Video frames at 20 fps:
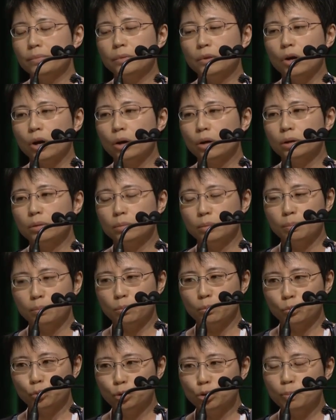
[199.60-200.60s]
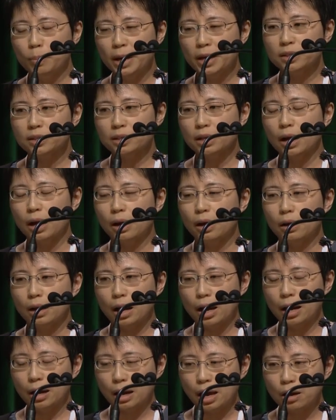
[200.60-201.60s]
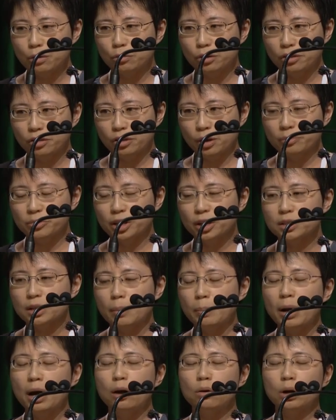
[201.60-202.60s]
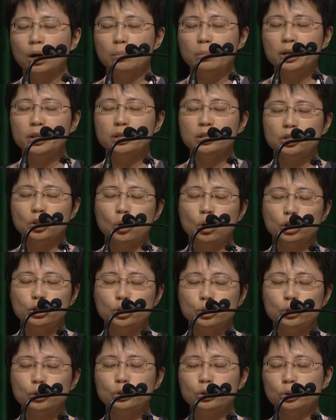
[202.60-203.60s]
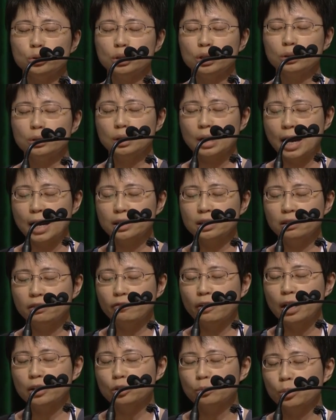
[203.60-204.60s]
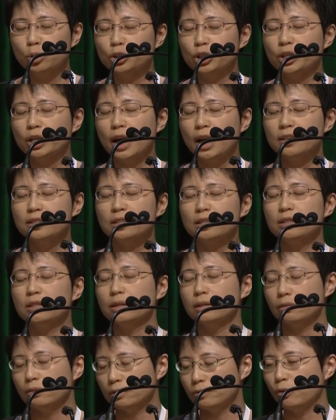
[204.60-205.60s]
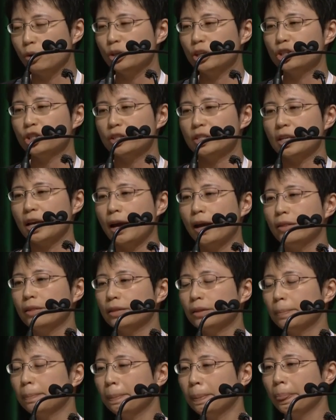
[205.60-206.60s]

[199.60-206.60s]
the rule-based algorithm takes about a minute or two to identify the motion ICs for each scan.